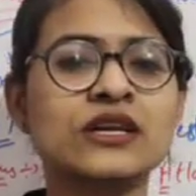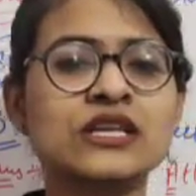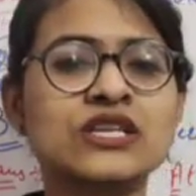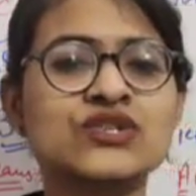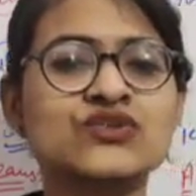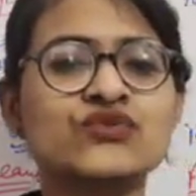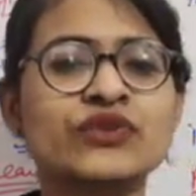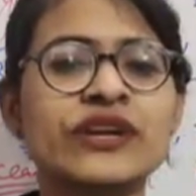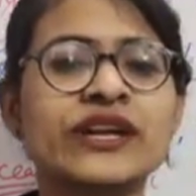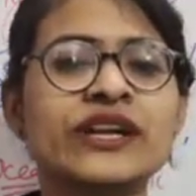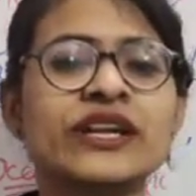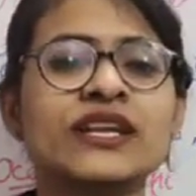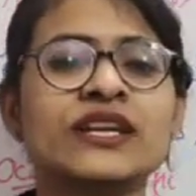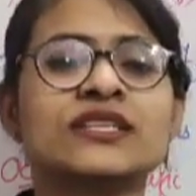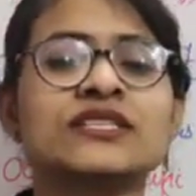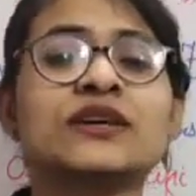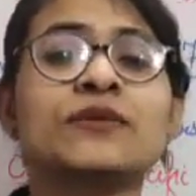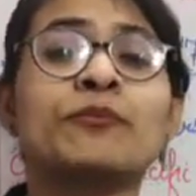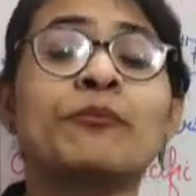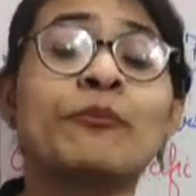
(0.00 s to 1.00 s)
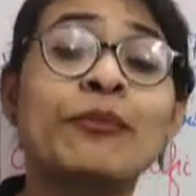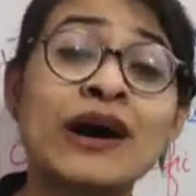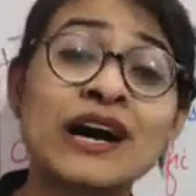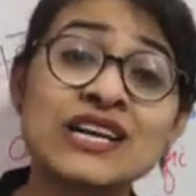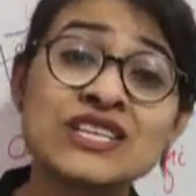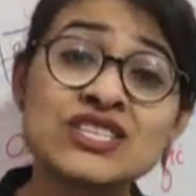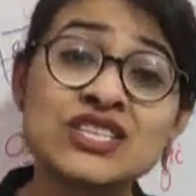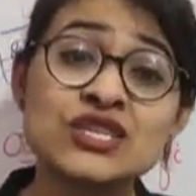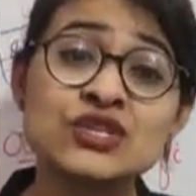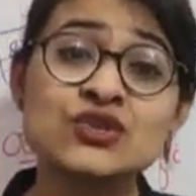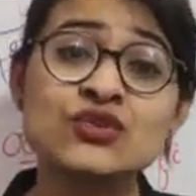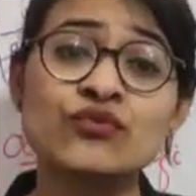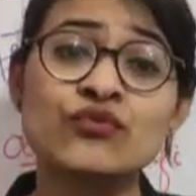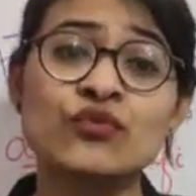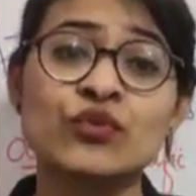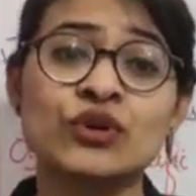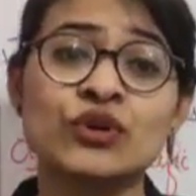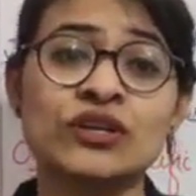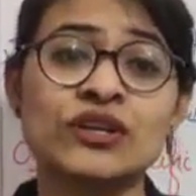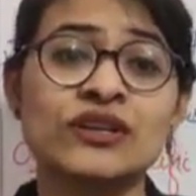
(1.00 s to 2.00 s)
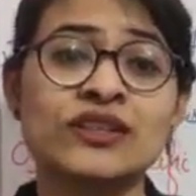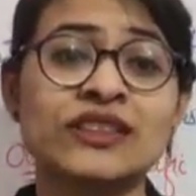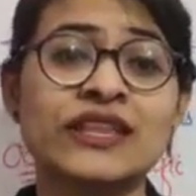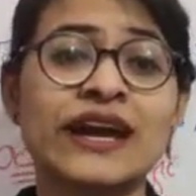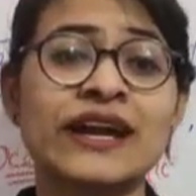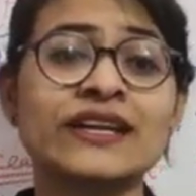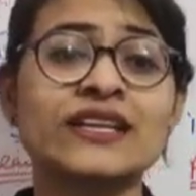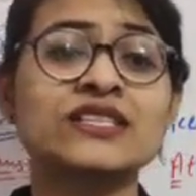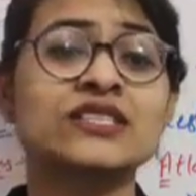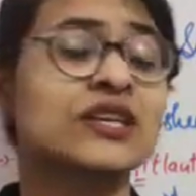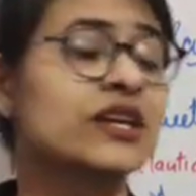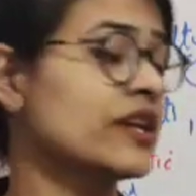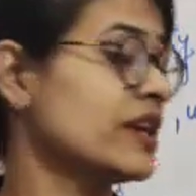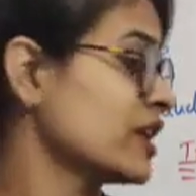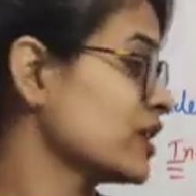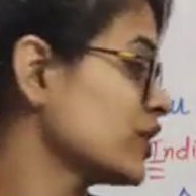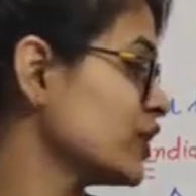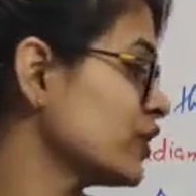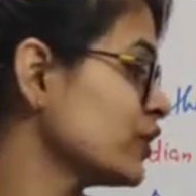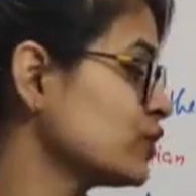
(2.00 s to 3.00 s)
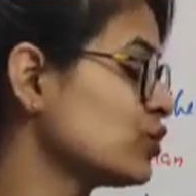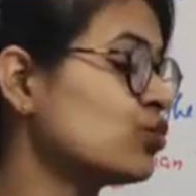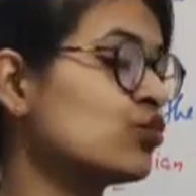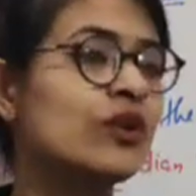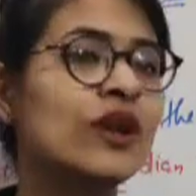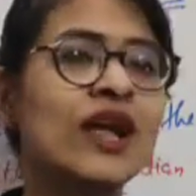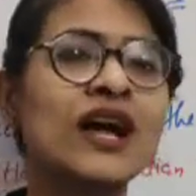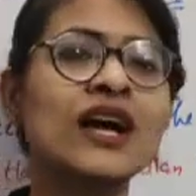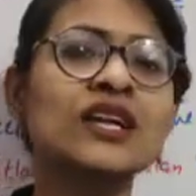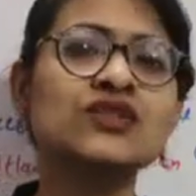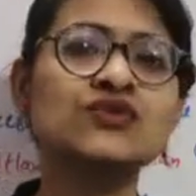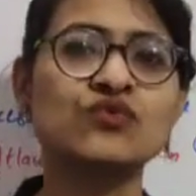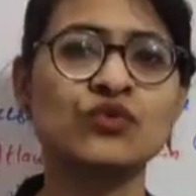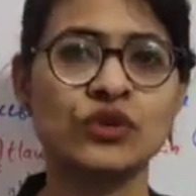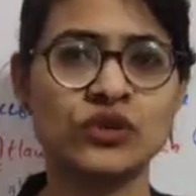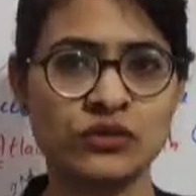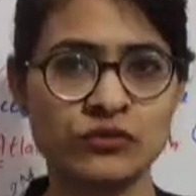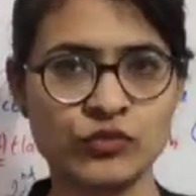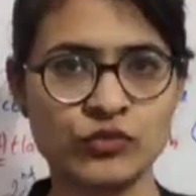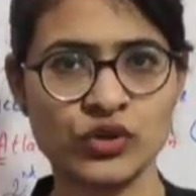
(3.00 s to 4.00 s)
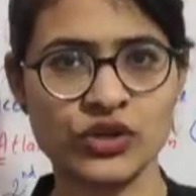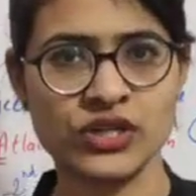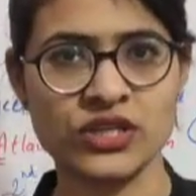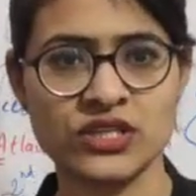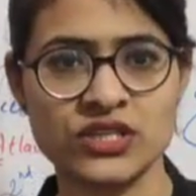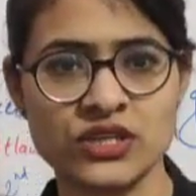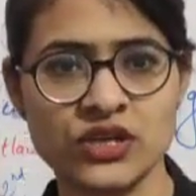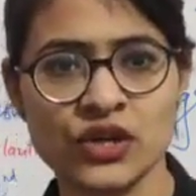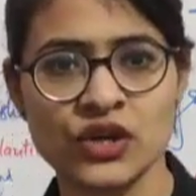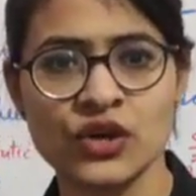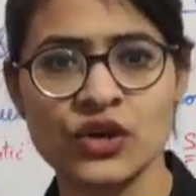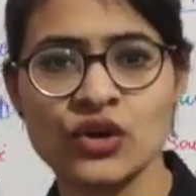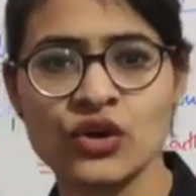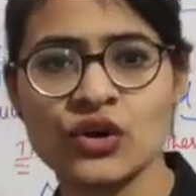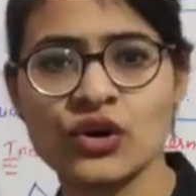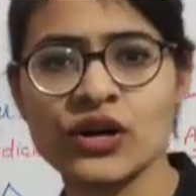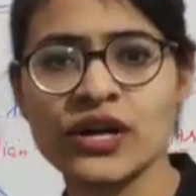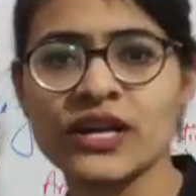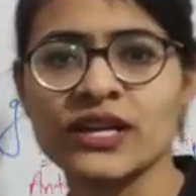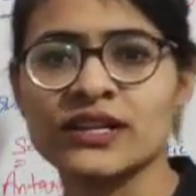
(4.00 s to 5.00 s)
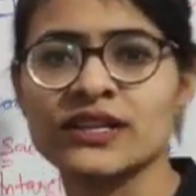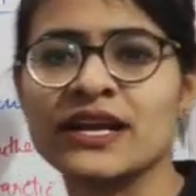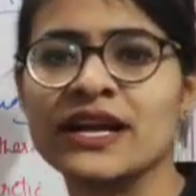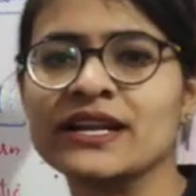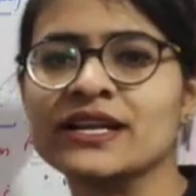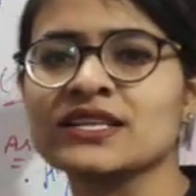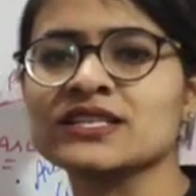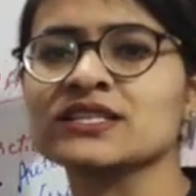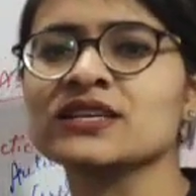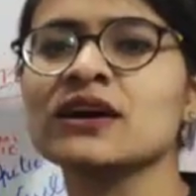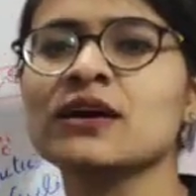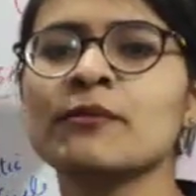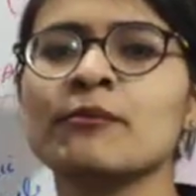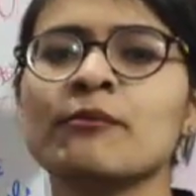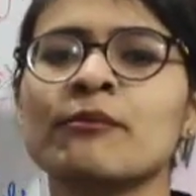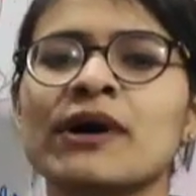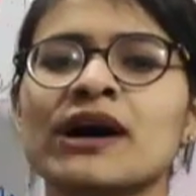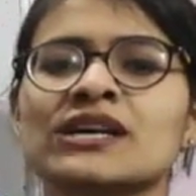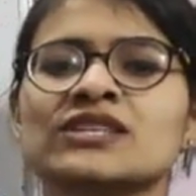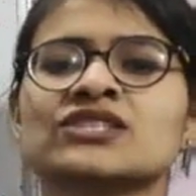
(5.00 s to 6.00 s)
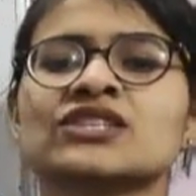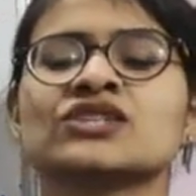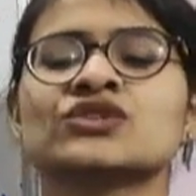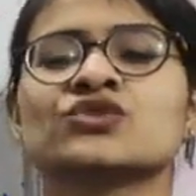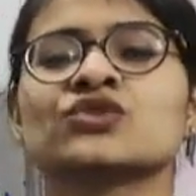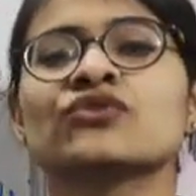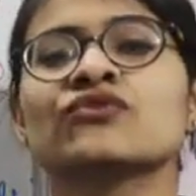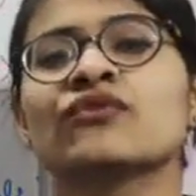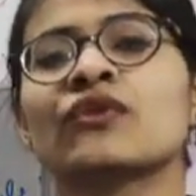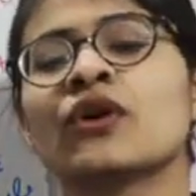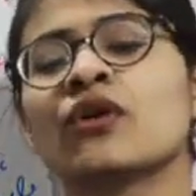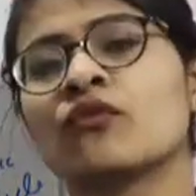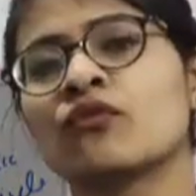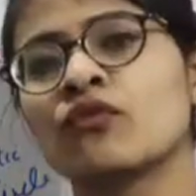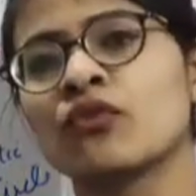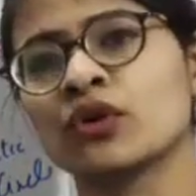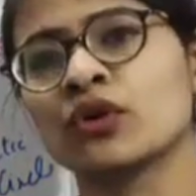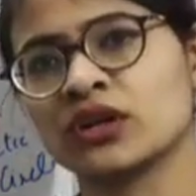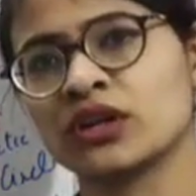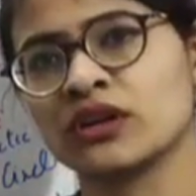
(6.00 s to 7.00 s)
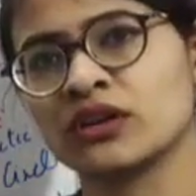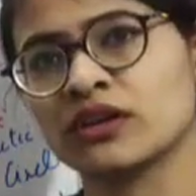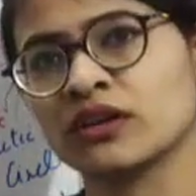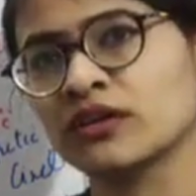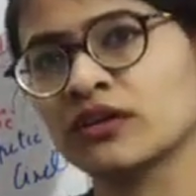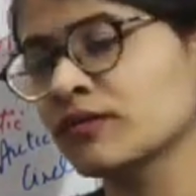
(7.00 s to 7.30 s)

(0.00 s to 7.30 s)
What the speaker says: Strait is a passage of water that is connecting two large water bodies. Okay, that is a passage of water.